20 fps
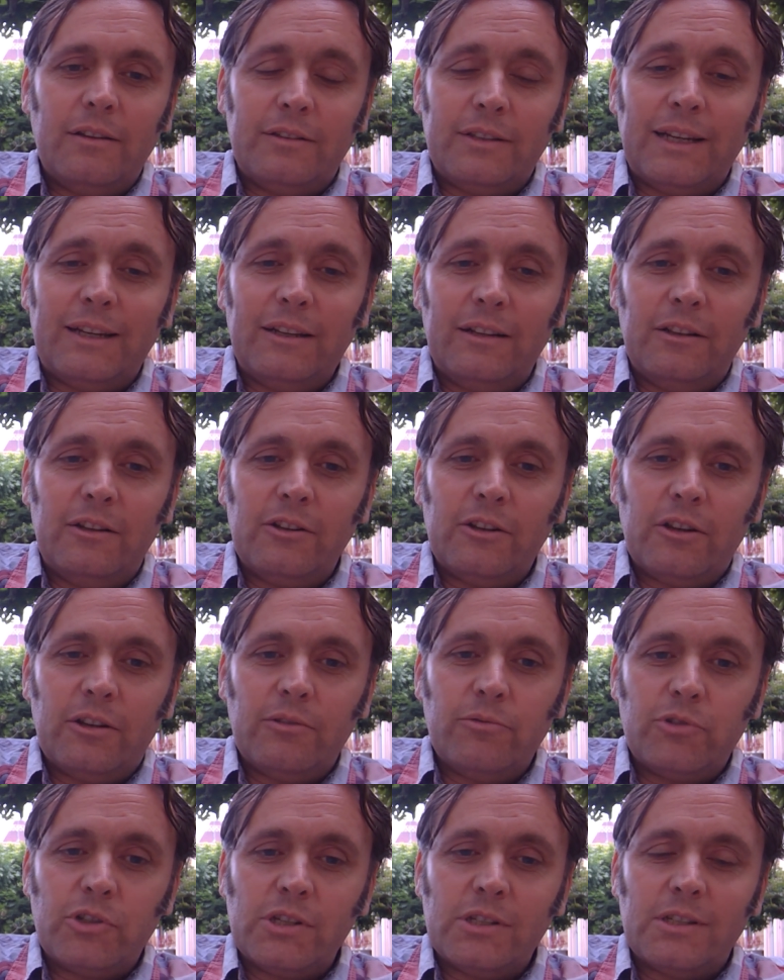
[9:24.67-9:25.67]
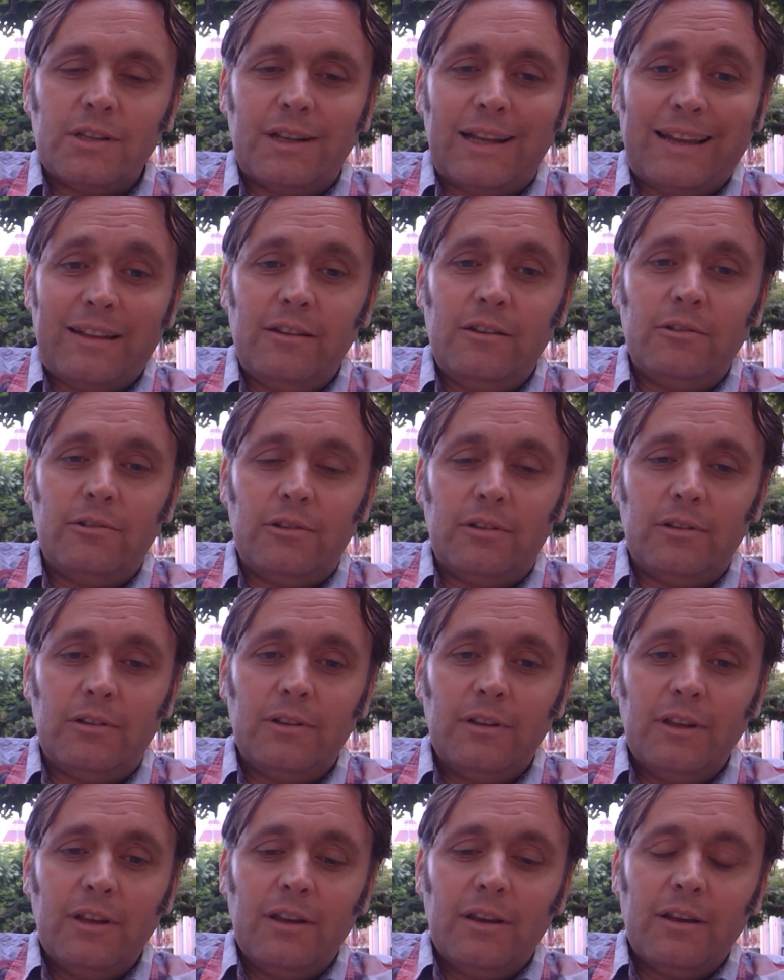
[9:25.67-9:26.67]
Dialogue, which is an
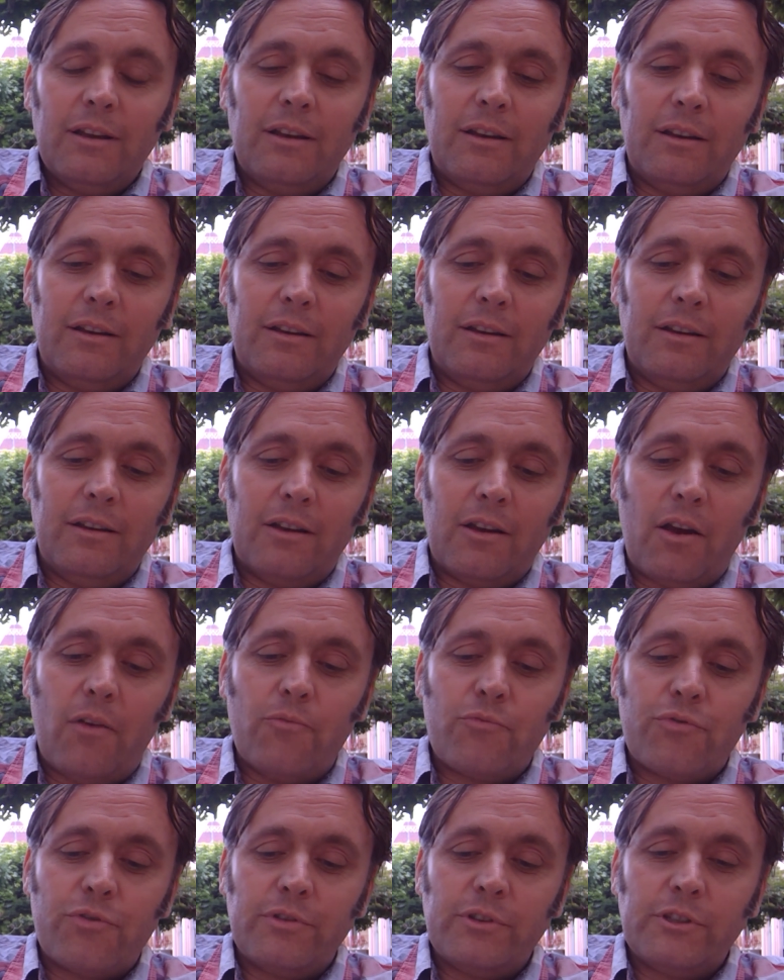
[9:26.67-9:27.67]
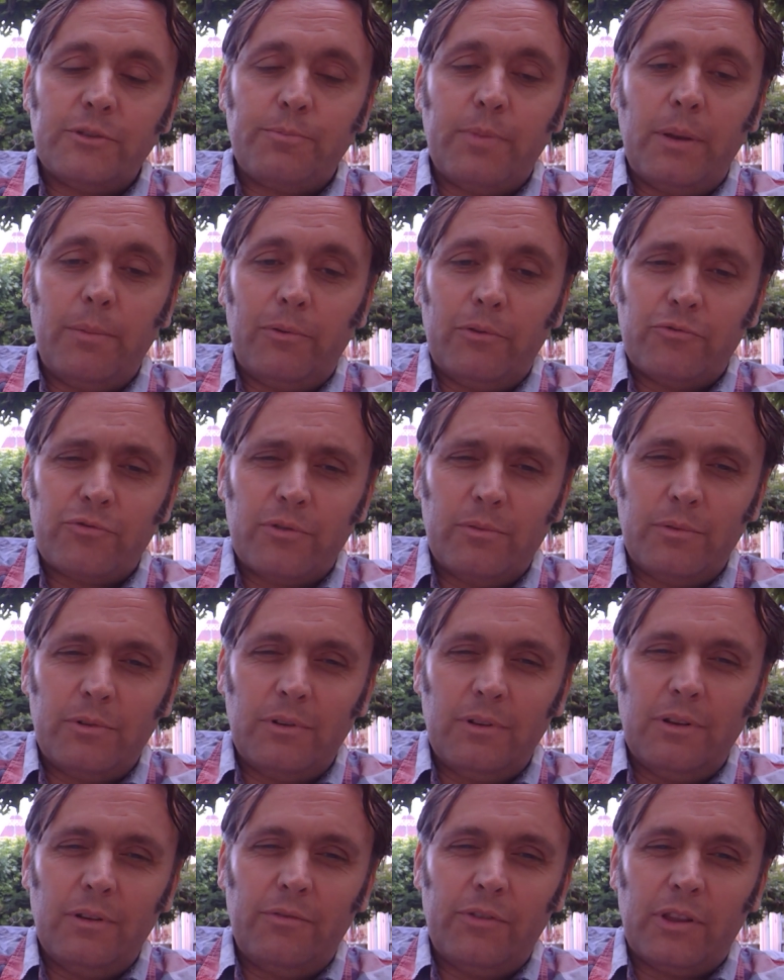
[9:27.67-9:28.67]
annual conference, people from
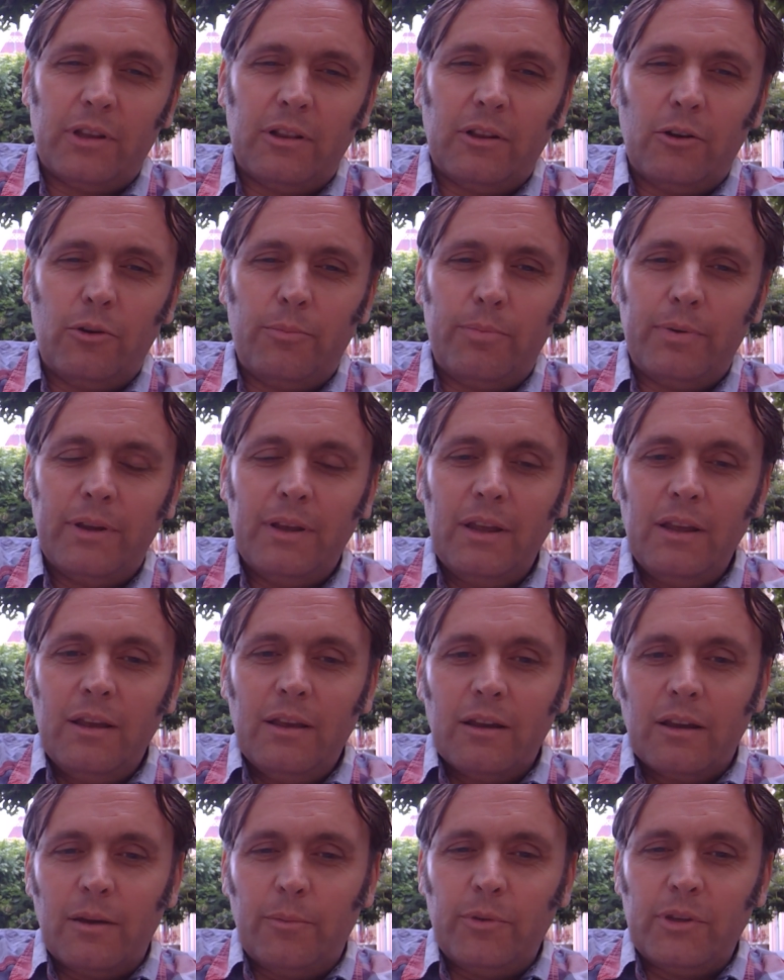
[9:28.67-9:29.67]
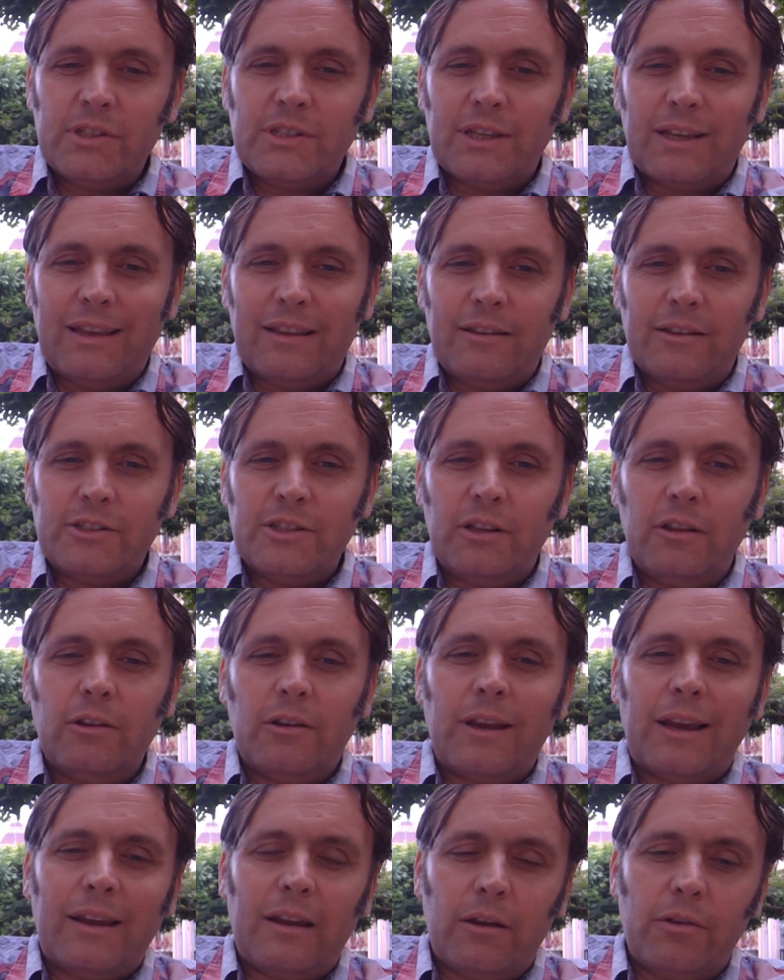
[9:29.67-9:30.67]
all over the globe coming together to
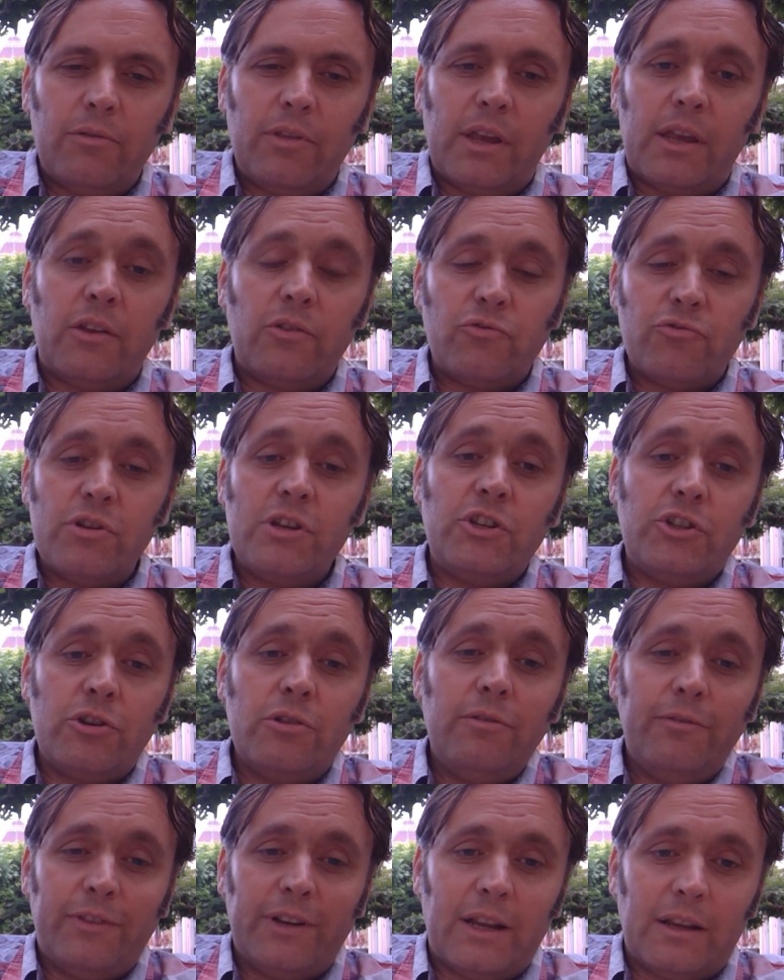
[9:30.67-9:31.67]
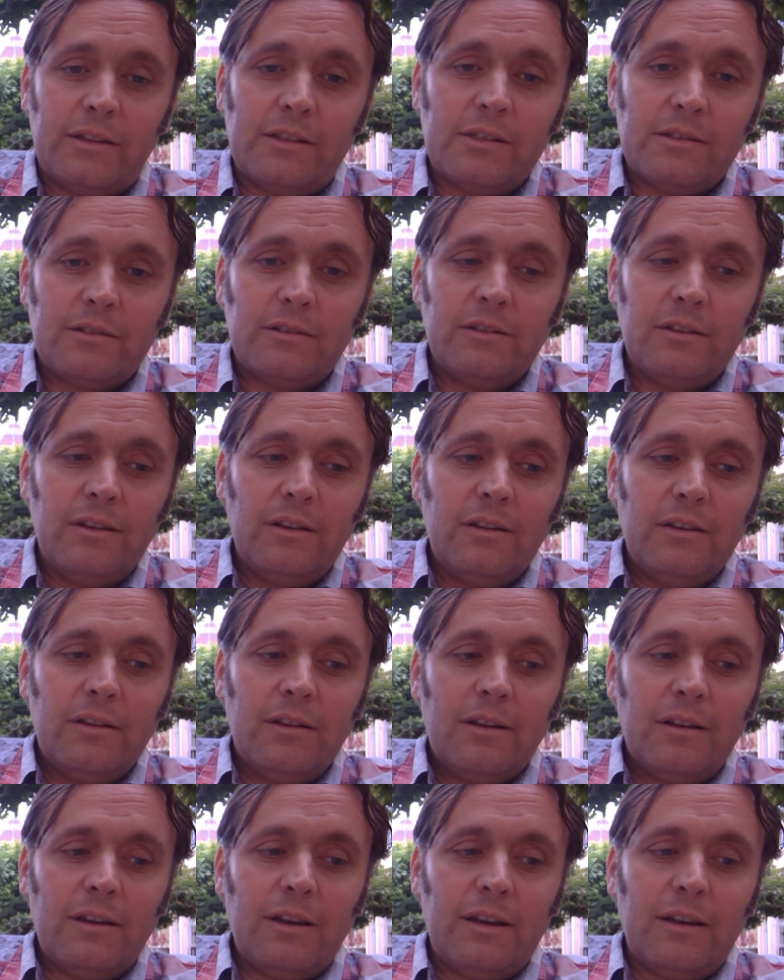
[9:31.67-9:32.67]
look at how they can rejuvenate
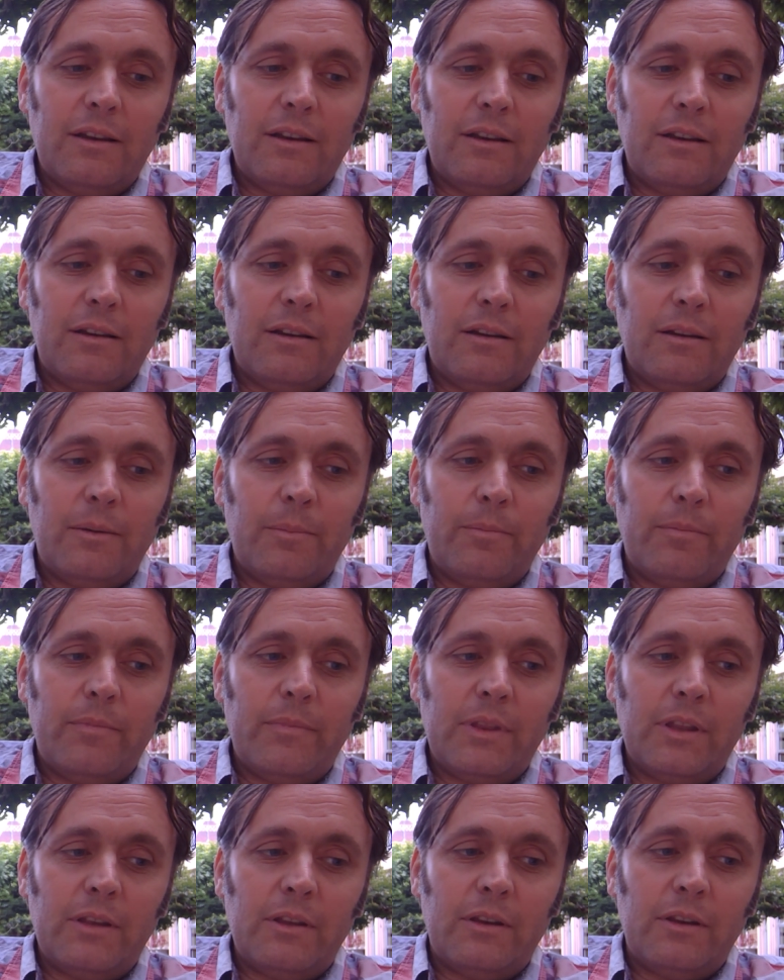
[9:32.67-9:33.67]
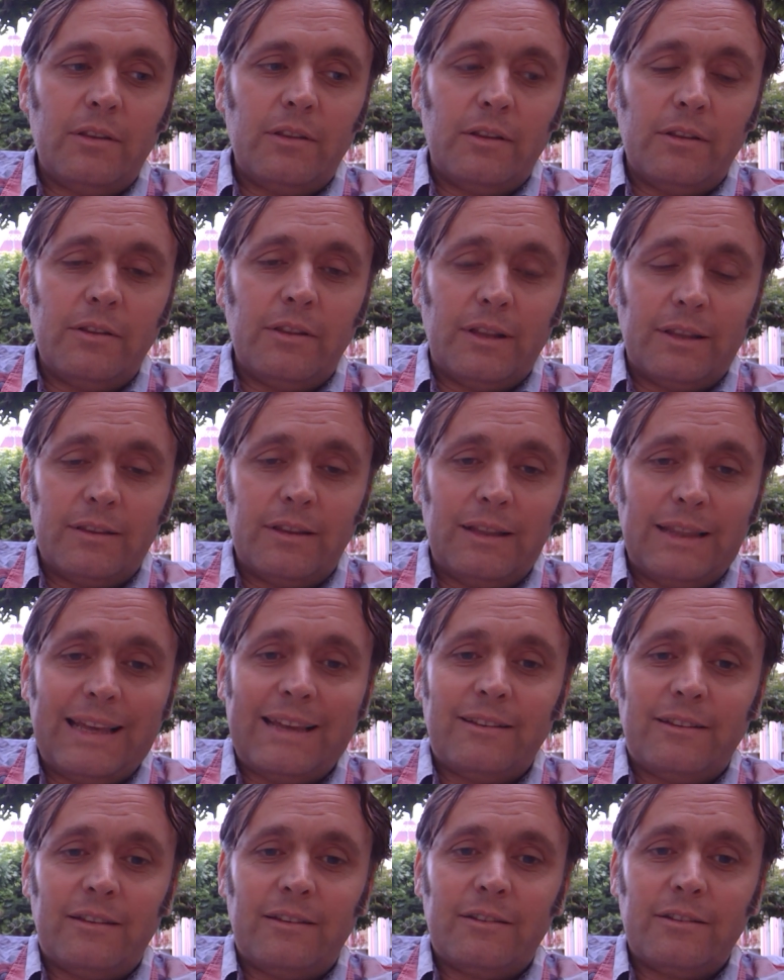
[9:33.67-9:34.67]
the
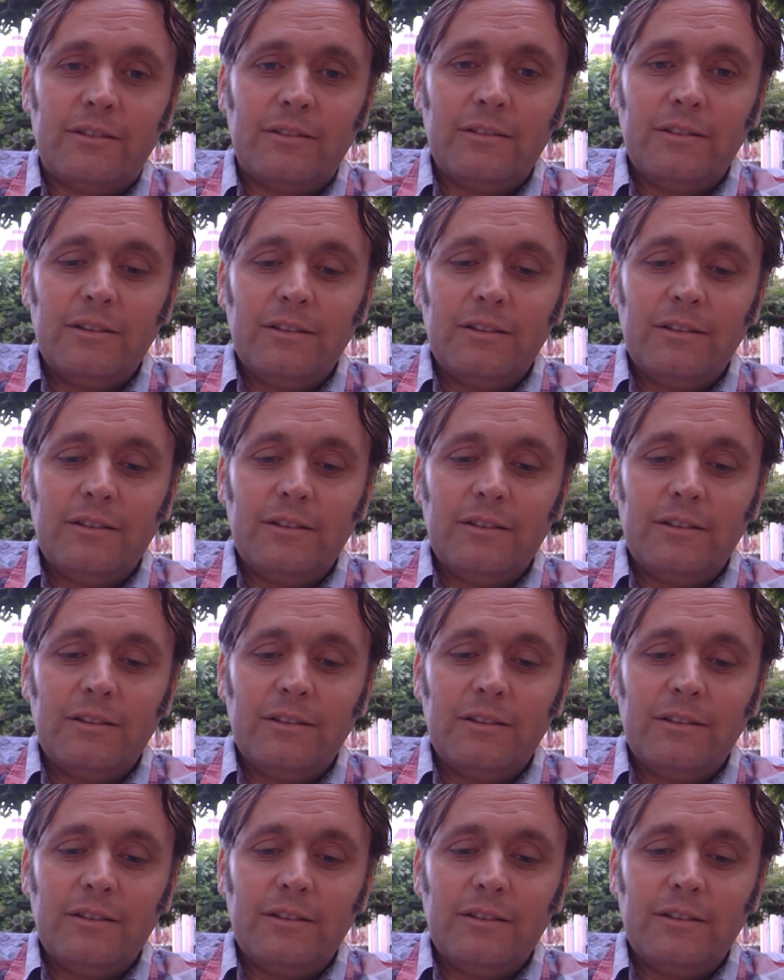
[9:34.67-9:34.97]
land.